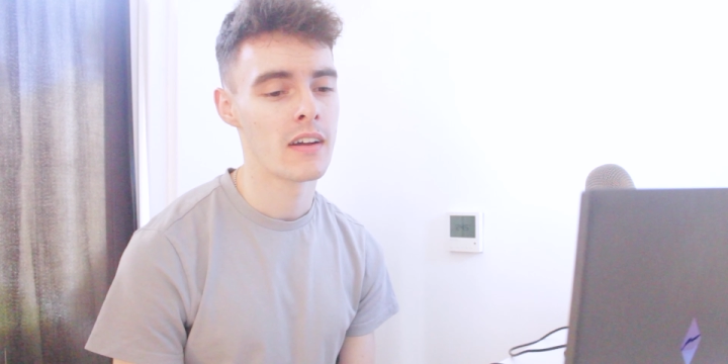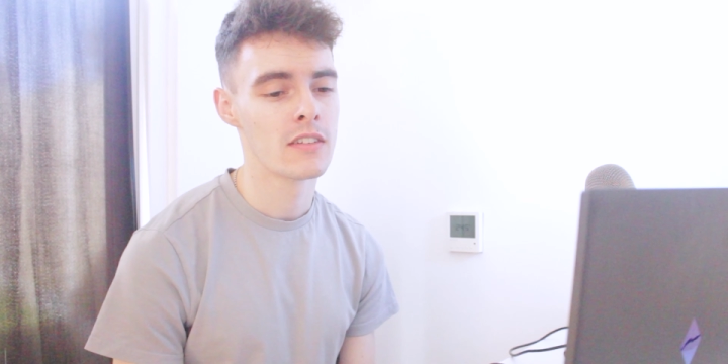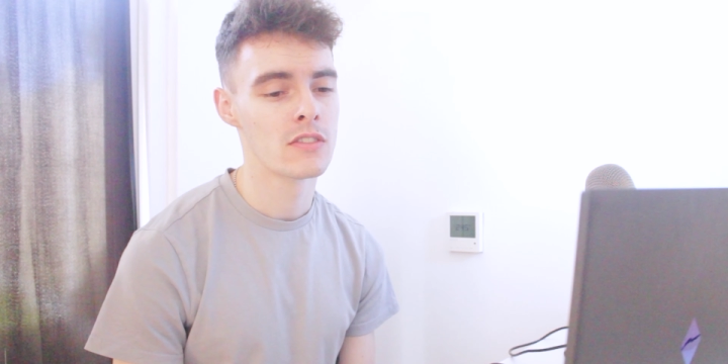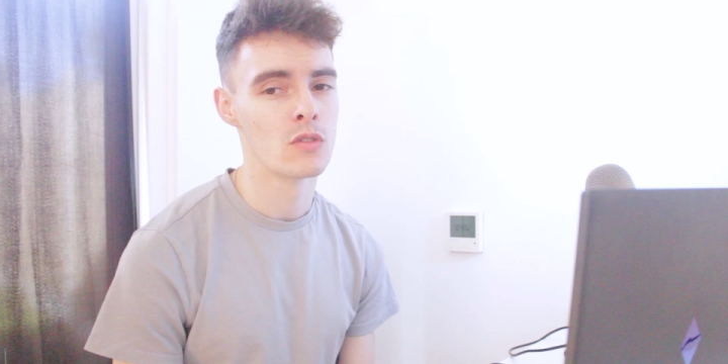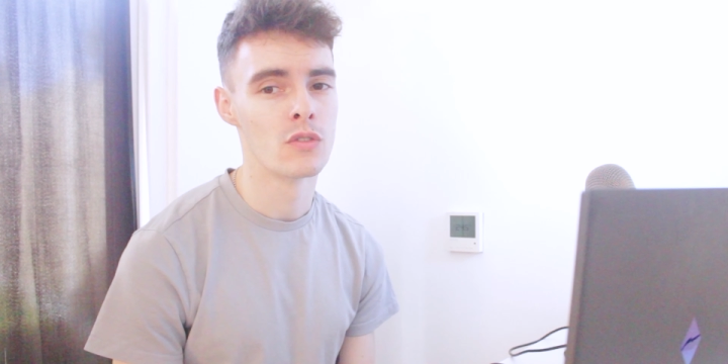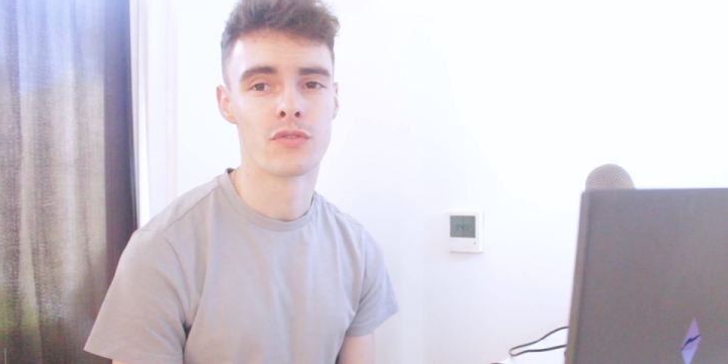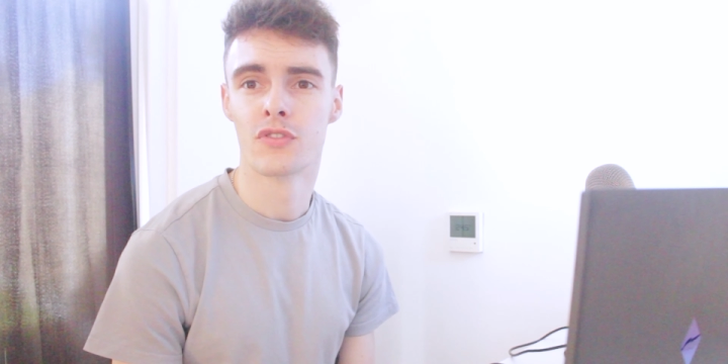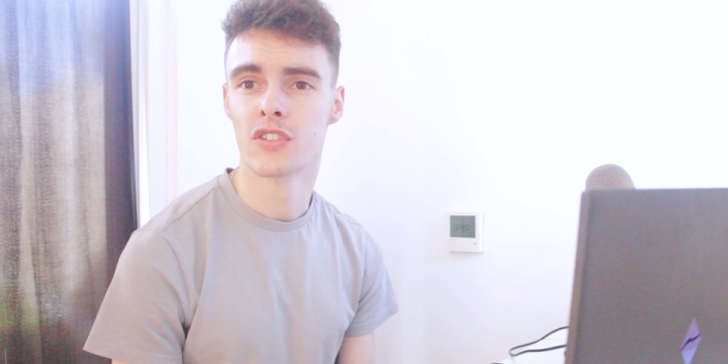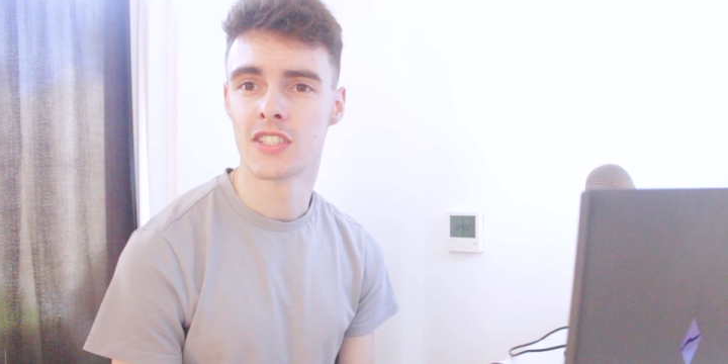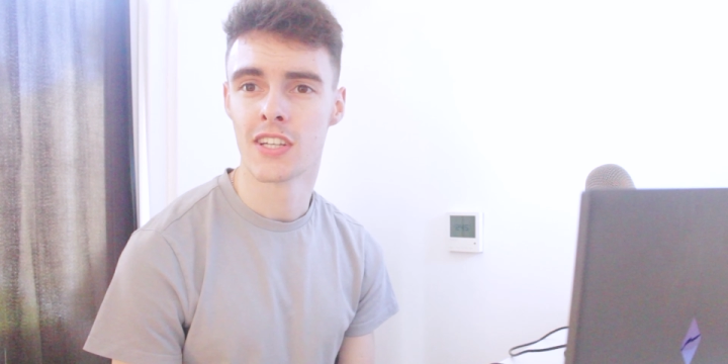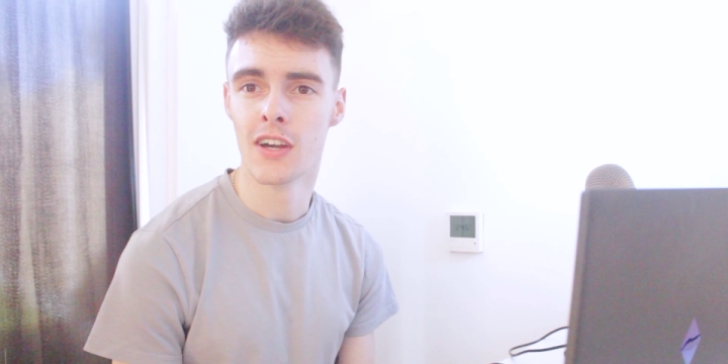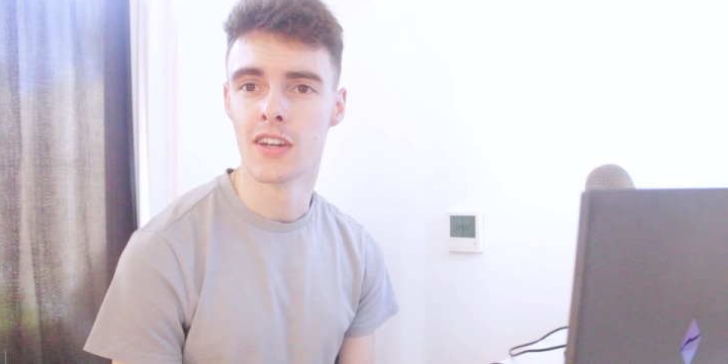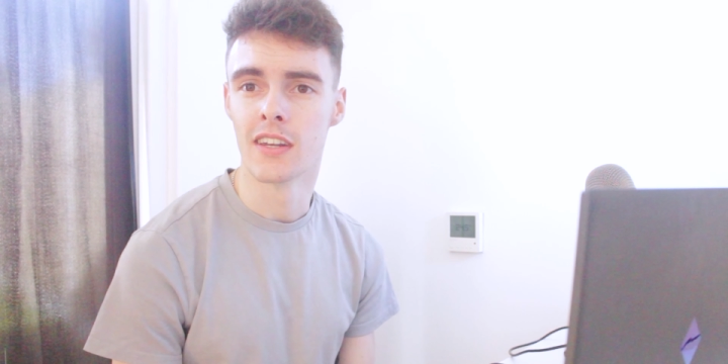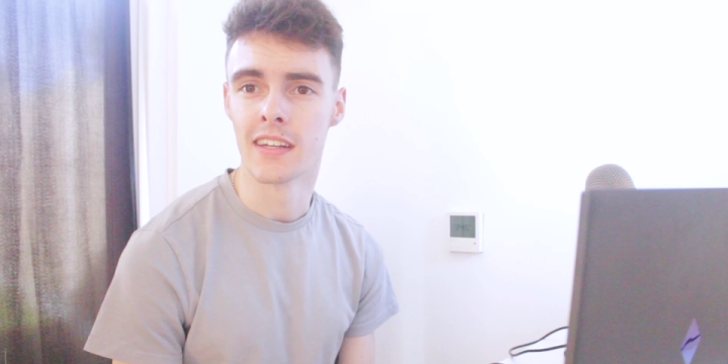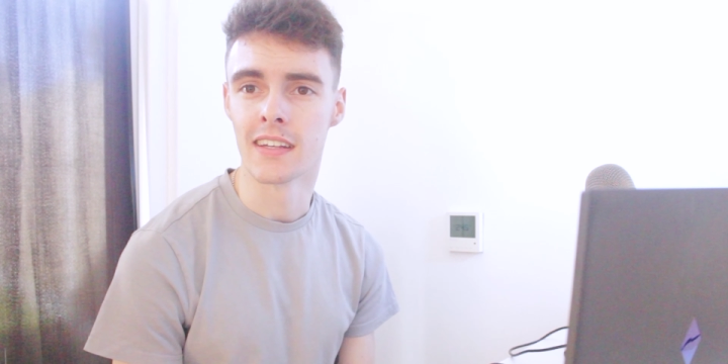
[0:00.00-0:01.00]
a sort of
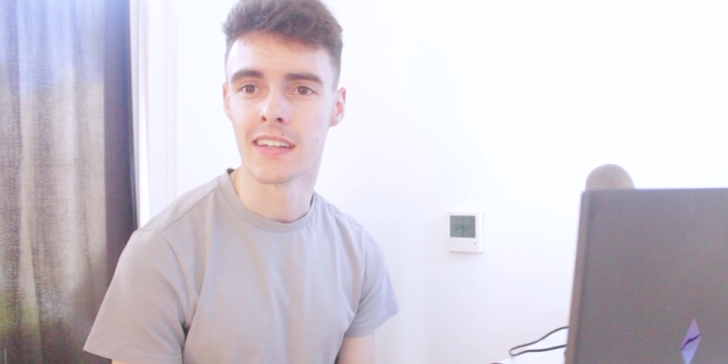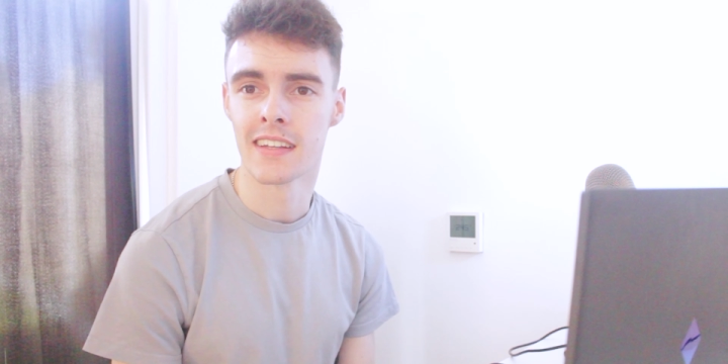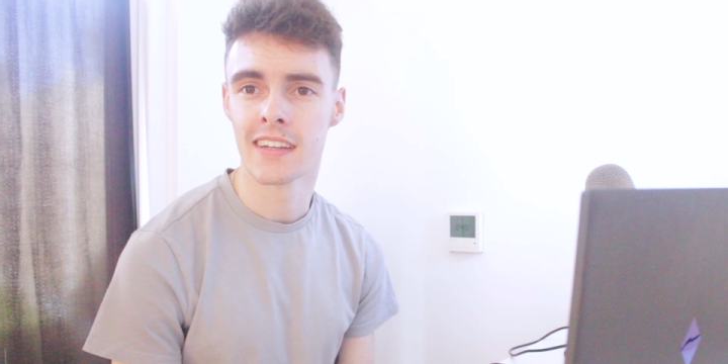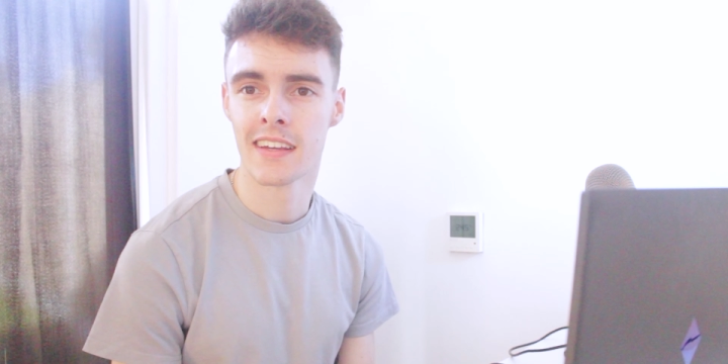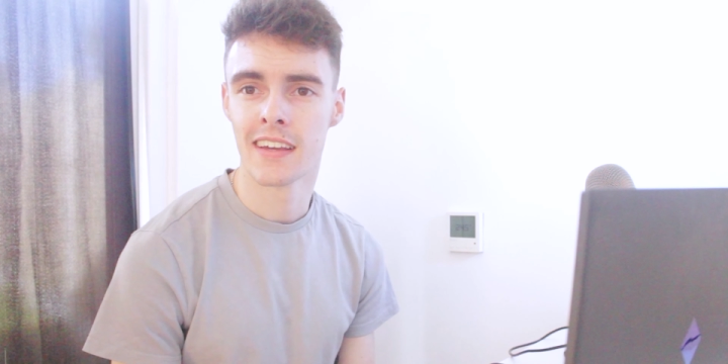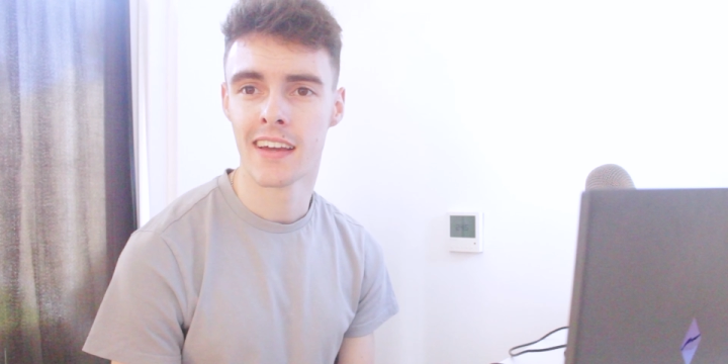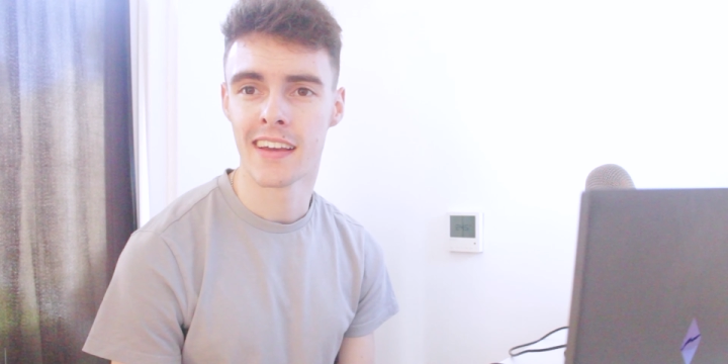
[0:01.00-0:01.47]
returning